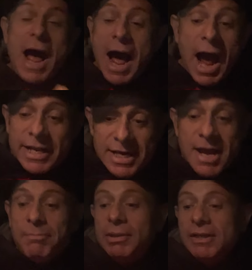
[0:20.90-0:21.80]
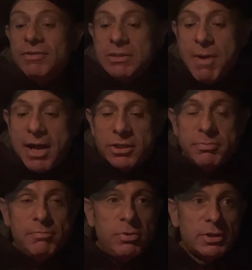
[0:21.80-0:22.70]
I can't believe this battle's
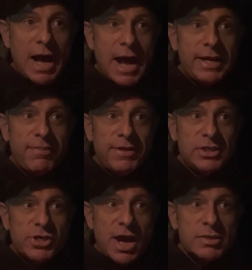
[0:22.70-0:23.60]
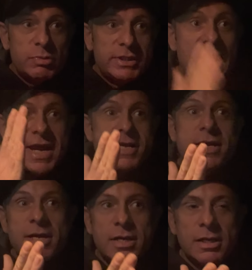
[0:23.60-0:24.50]
been booked. I didn't think Jazz would take
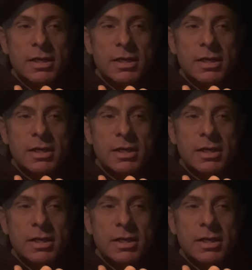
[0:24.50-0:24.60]
it.